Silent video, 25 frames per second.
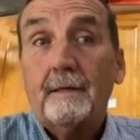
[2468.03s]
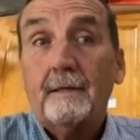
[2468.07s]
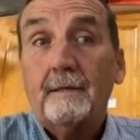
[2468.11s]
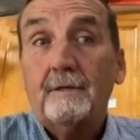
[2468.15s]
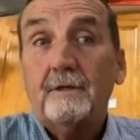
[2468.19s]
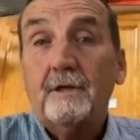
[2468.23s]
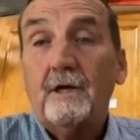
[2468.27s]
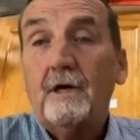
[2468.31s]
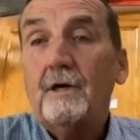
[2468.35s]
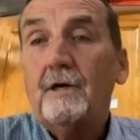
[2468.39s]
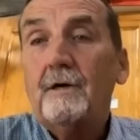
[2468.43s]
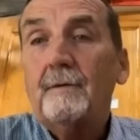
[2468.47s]

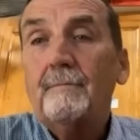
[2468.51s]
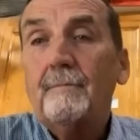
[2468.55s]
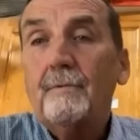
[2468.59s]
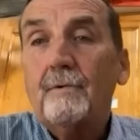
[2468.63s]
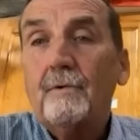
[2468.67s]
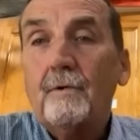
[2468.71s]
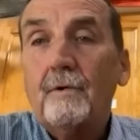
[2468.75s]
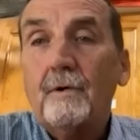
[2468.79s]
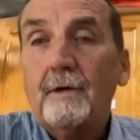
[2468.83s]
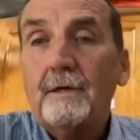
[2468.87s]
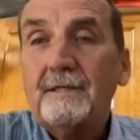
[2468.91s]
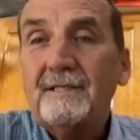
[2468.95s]
young
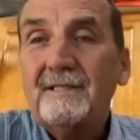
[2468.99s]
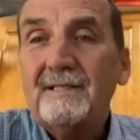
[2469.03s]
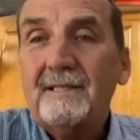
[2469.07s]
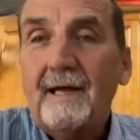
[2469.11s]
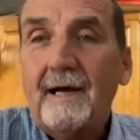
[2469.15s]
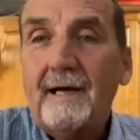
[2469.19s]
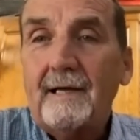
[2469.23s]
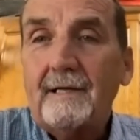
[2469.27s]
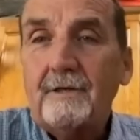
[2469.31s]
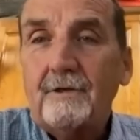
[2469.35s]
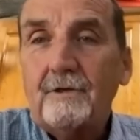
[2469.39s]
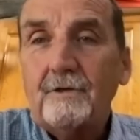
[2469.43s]
boys,
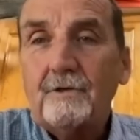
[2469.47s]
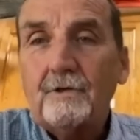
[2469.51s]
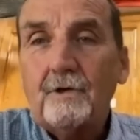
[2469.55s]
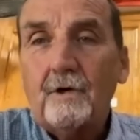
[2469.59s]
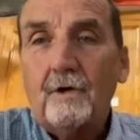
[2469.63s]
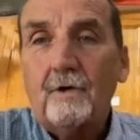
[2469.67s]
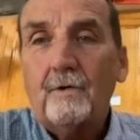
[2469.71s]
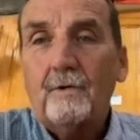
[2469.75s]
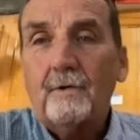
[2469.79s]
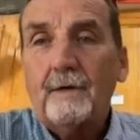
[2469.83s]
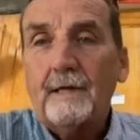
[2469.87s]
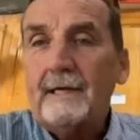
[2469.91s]
nine years
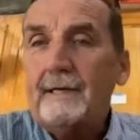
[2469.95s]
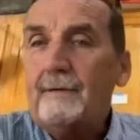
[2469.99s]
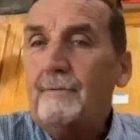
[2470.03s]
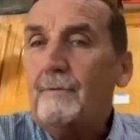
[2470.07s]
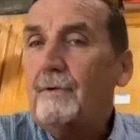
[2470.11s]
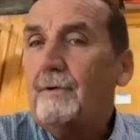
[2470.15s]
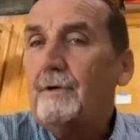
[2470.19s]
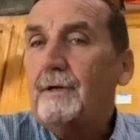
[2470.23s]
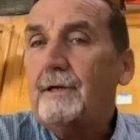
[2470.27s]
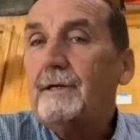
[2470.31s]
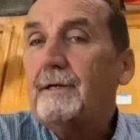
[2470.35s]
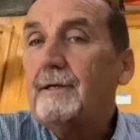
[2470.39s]
old, he
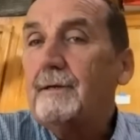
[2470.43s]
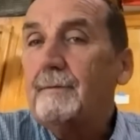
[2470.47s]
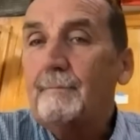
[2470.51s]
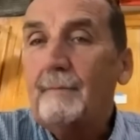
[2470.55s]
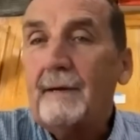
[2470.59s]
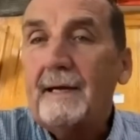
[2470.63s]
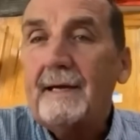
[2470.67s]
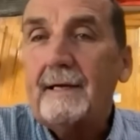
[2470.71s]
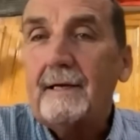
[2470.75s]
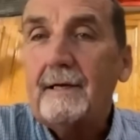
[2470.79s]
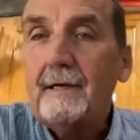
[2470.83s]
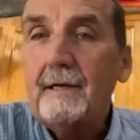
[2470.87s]
wanted to
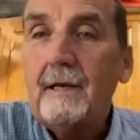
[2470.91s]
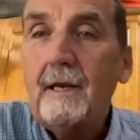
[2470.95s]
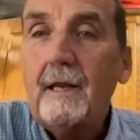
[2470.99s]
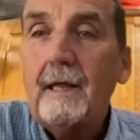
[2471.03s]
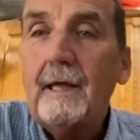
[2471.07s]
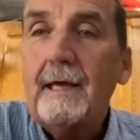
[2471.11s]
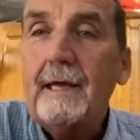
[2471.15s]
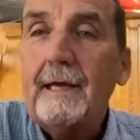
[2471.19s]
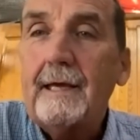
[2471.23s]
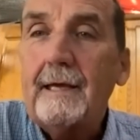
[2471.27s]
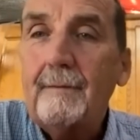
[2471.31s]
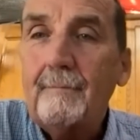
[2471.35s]
make
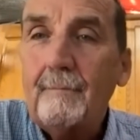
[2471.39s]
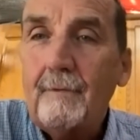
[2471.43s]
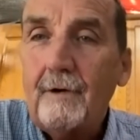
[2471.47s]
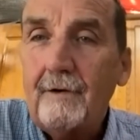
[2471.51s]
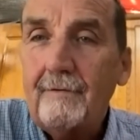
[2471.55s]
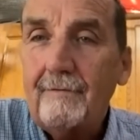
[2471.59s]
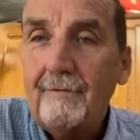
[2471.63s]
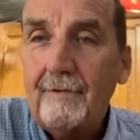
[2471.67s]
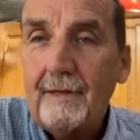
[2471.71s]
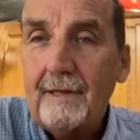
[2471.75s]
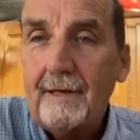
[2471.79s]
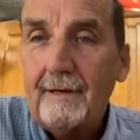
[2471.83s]
claim
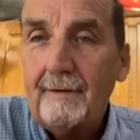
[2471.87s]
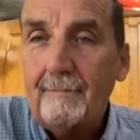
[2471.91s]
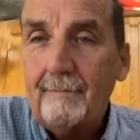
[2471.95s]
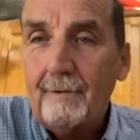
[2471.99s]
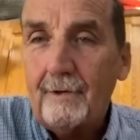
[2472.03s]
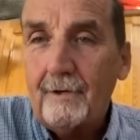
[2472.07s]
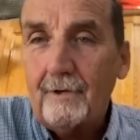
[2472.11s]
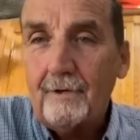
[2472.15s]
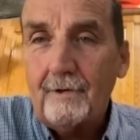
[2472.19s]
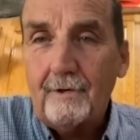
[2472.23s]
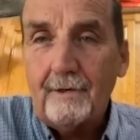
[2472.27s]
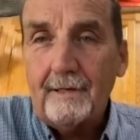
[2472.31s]
over that
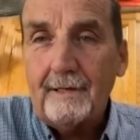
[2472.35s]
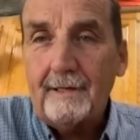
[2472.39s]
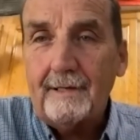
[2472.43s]
bird.